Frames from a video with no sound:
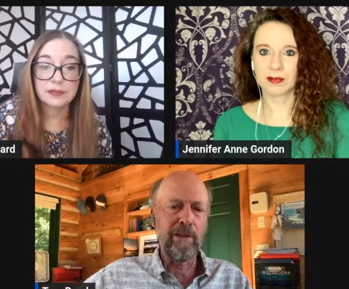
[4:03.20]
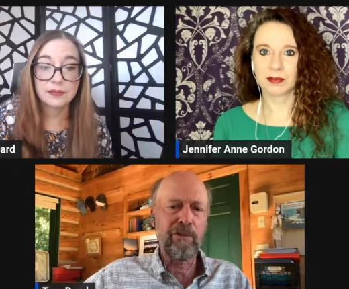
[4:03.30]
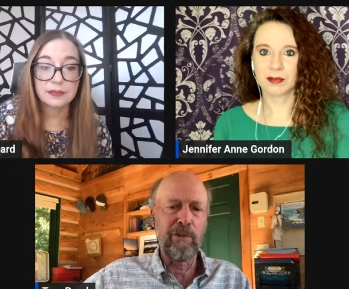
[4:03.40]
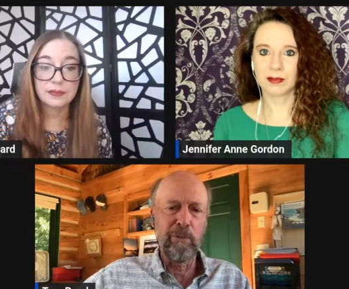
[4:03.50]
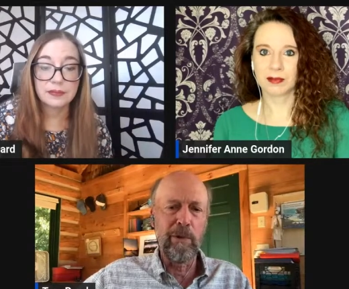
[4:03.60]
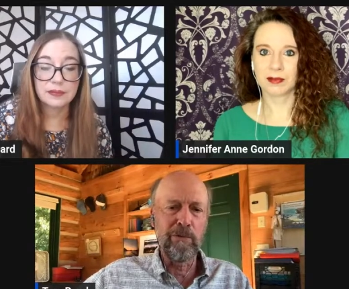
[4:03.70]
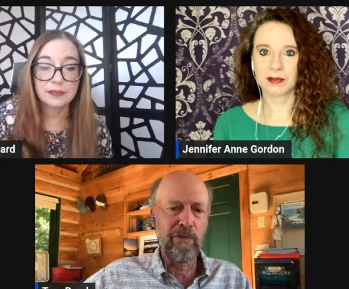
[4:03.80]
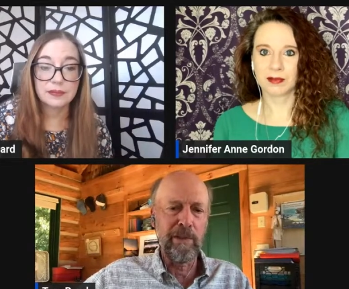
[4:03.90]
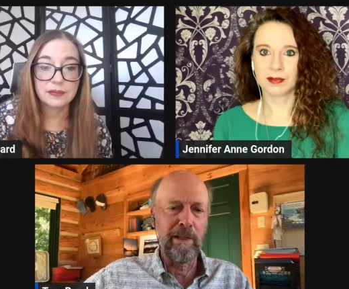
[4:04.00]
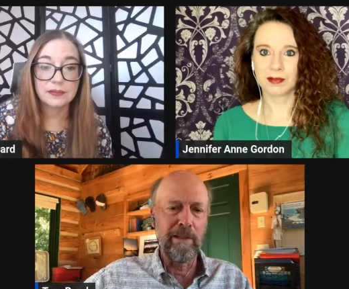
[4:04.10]
Speaker 1: actually wrote
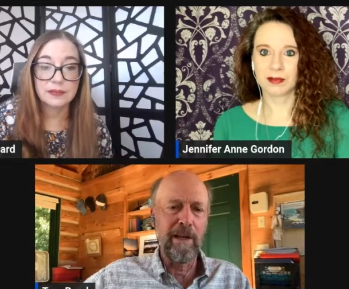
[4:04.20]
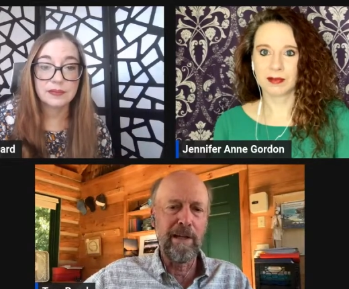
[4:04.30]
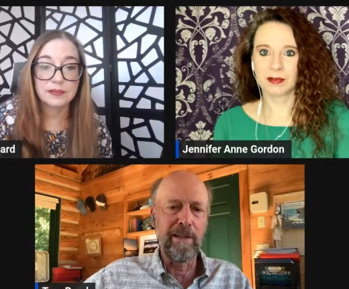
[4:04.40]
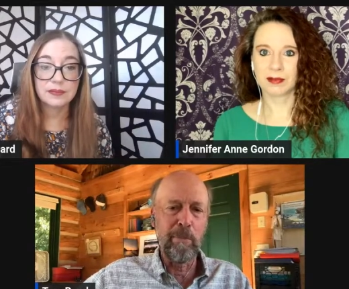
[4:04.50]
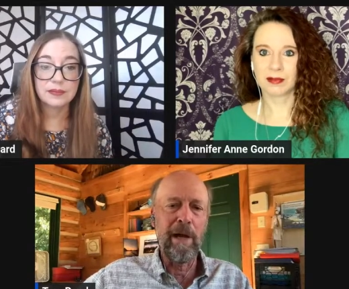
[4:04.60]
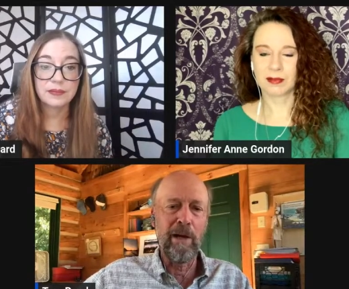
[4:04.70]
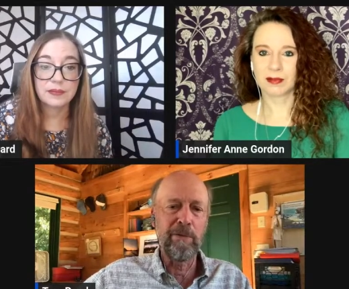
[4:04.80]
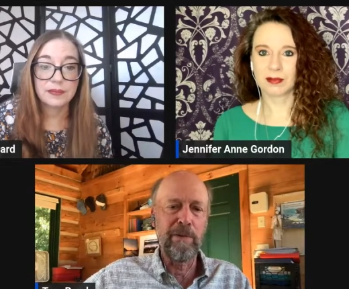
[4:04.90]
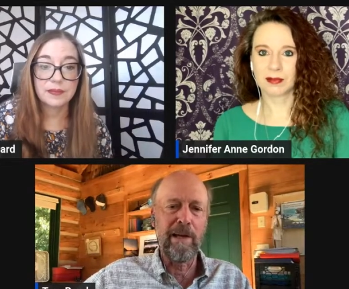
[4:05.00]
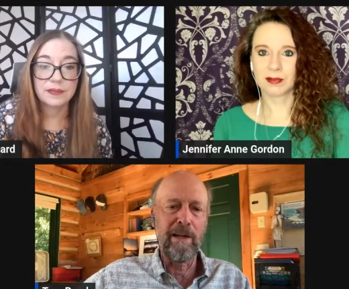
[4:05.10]
Seeking Hyde
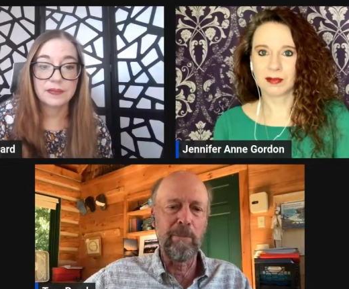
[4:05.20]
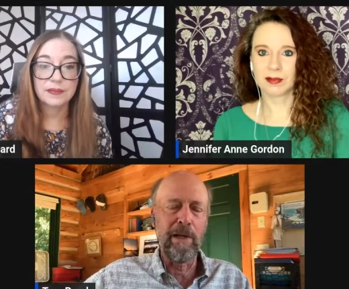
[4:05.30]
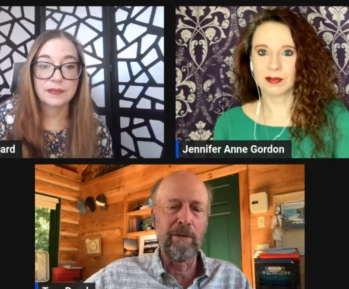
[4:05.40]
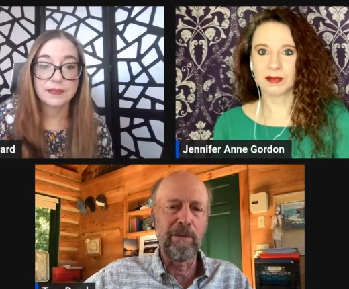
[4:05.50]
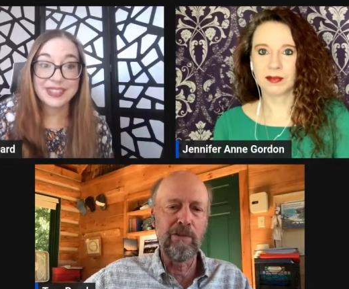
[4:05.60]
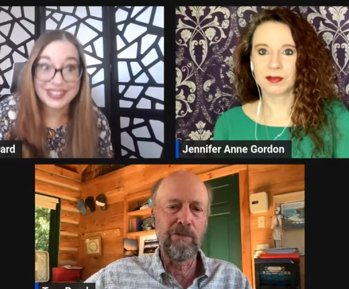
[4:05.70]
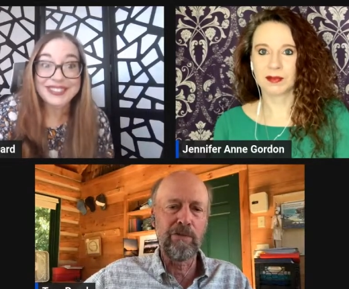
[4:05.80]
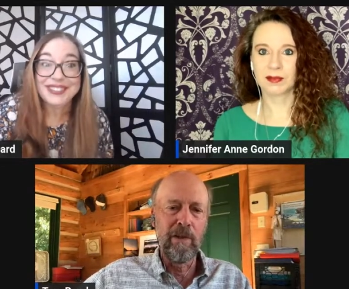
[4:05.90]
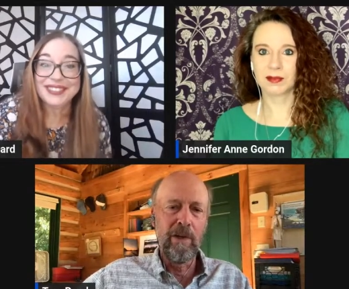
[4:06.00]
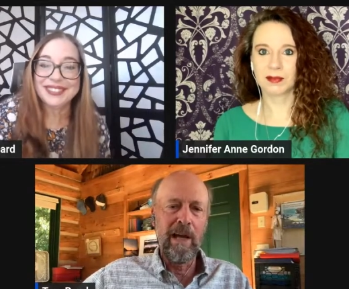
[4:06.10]
about that, about
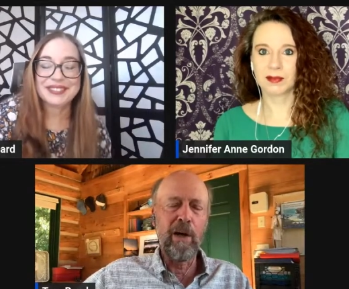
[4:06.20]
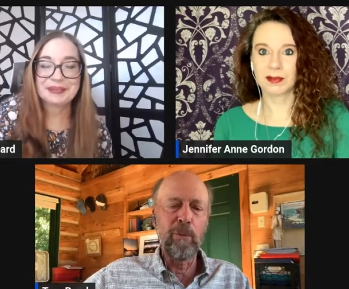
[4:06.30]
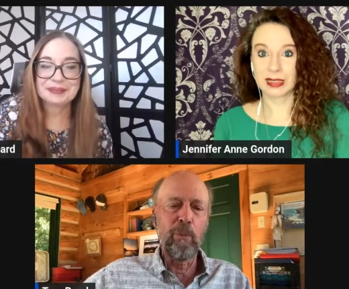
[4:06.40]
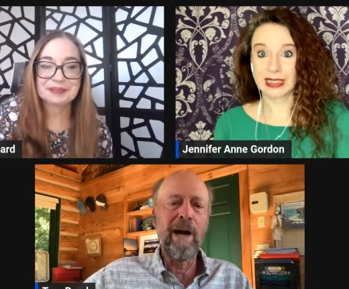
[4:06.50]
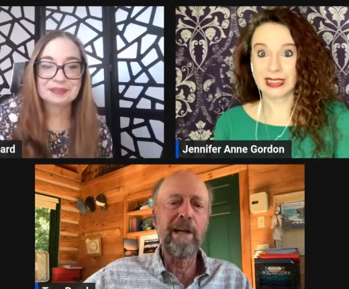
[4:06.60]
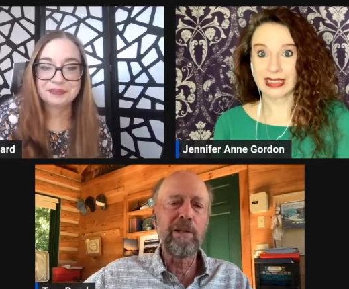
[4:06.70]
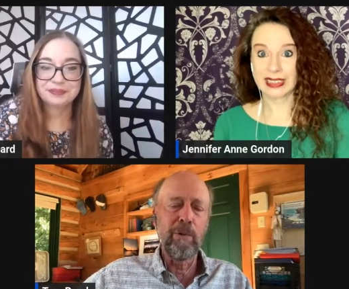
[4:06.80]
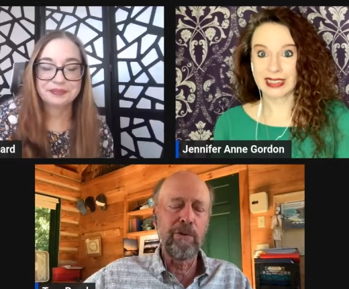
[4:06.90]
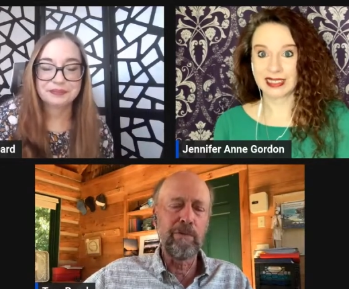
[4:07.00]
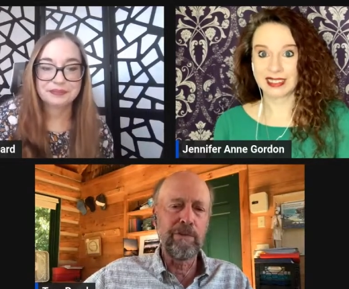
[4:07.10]
his how why he
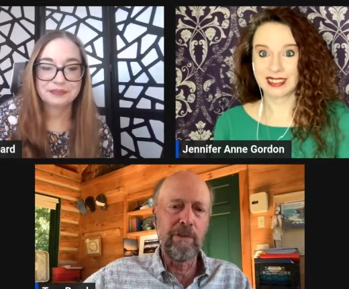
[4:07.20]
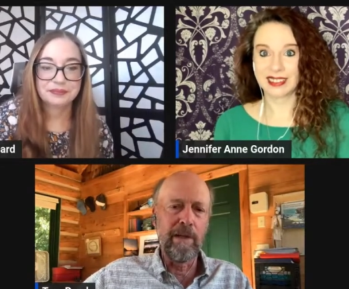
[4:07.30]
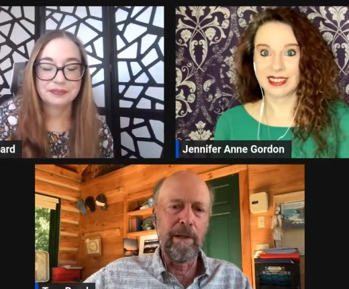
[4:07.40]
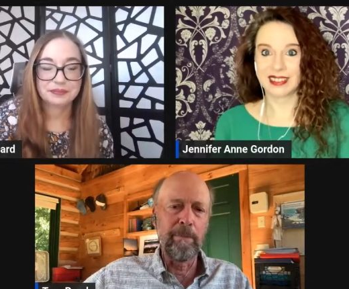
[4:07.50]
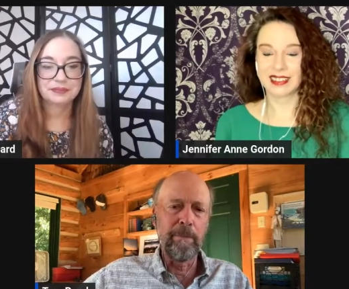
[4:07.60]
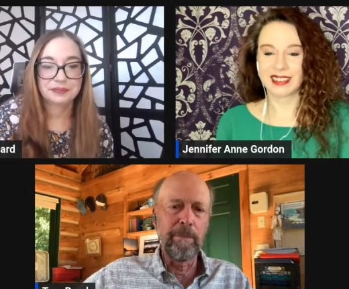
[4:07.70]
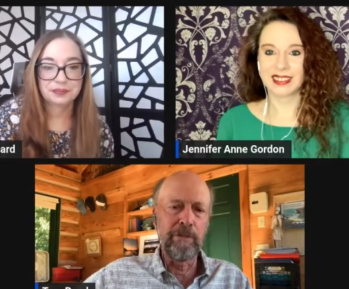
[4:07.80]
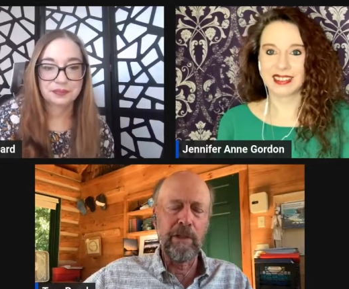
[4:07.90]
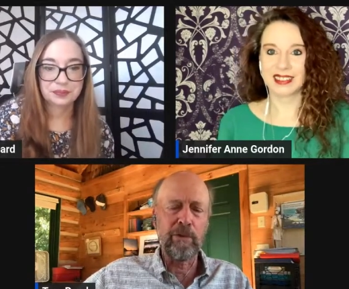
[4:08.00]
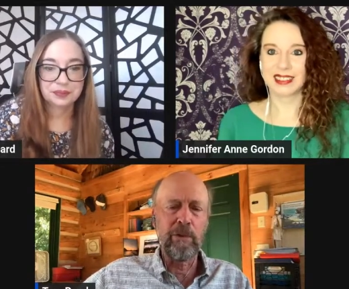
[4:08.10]
wrote uh,
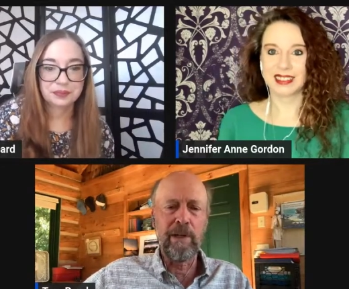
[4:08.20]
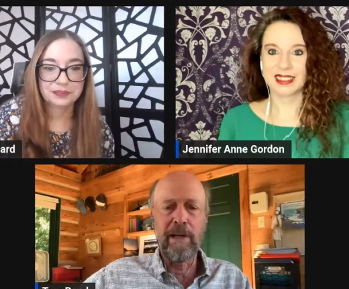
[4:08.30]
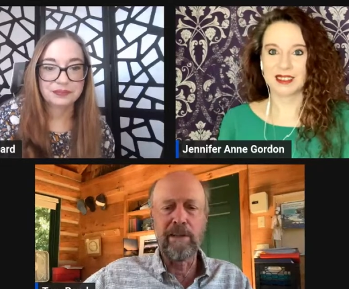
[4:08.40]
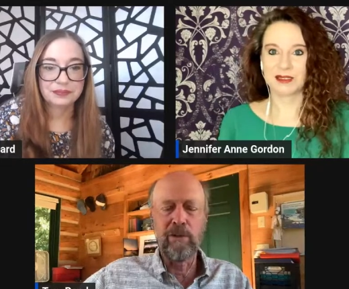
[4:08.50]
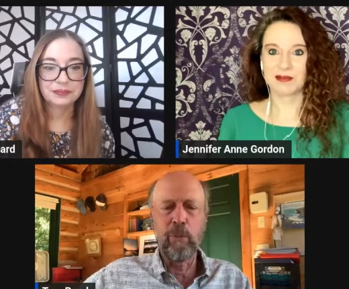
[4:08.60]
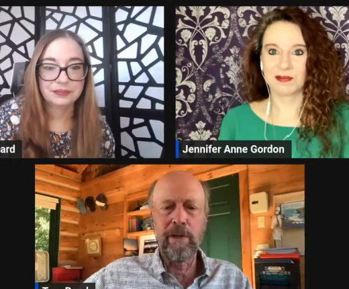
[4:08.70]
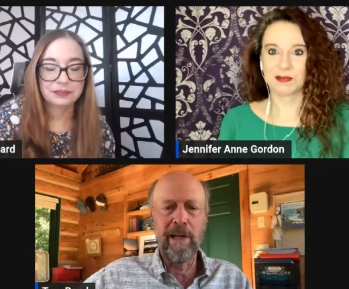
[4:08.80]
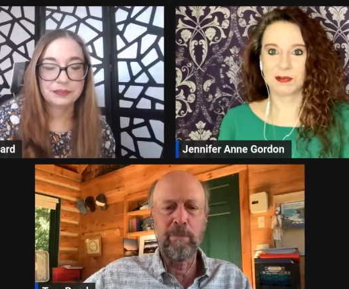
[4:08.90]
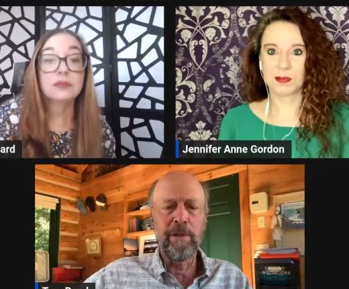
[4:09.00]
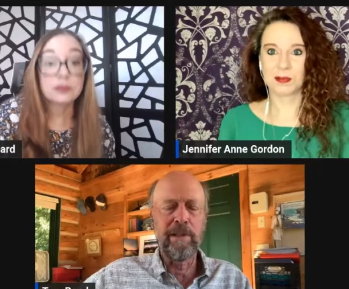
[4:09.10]
Jekyll and Hyde and what
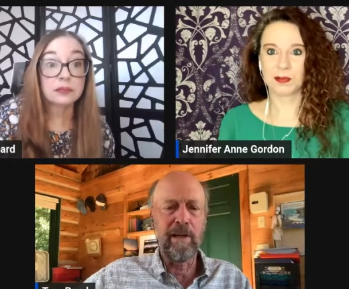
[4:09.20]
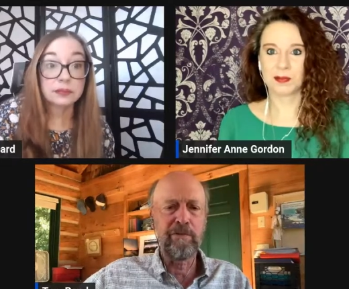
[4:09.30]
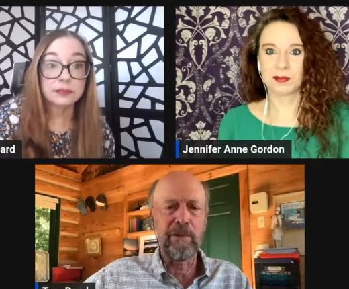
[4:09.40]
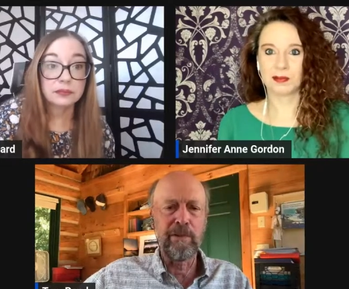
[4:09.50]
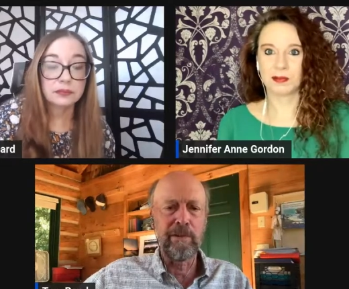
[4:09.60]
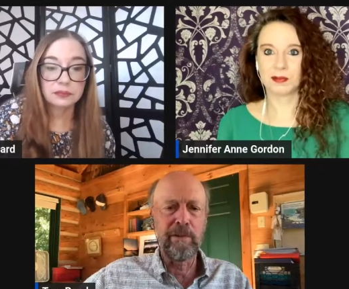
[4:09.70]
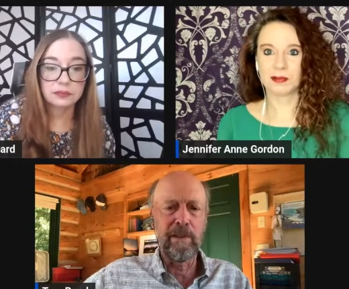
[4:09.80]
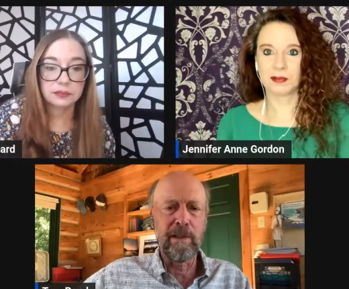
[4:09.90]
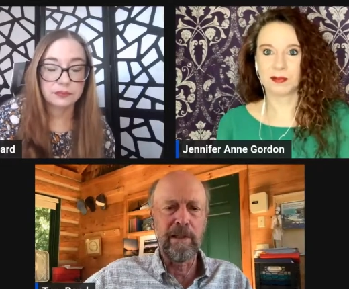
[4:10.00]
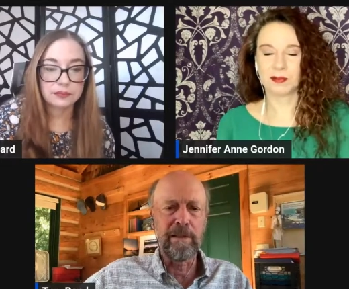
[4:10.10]
happened after
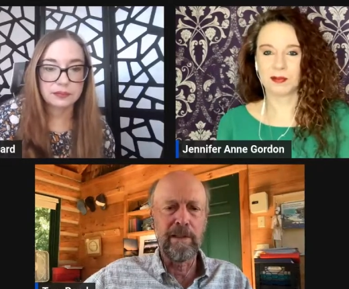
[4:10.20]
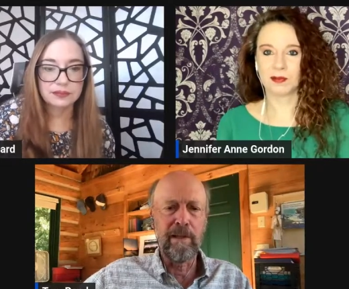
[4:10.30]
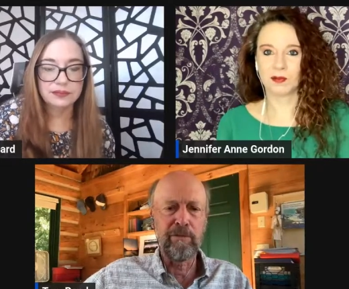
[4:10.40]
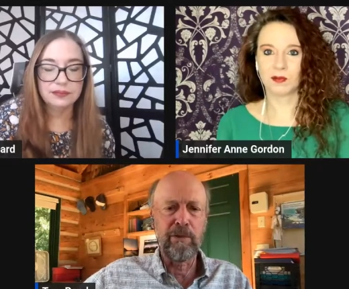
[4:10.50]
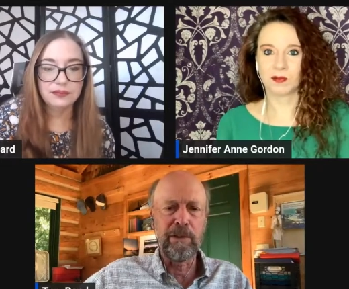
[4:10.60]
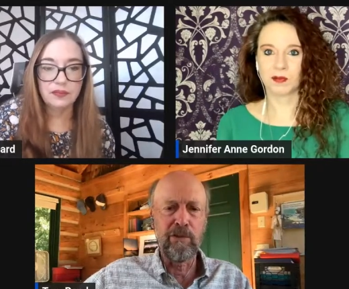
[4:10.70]
uh, after he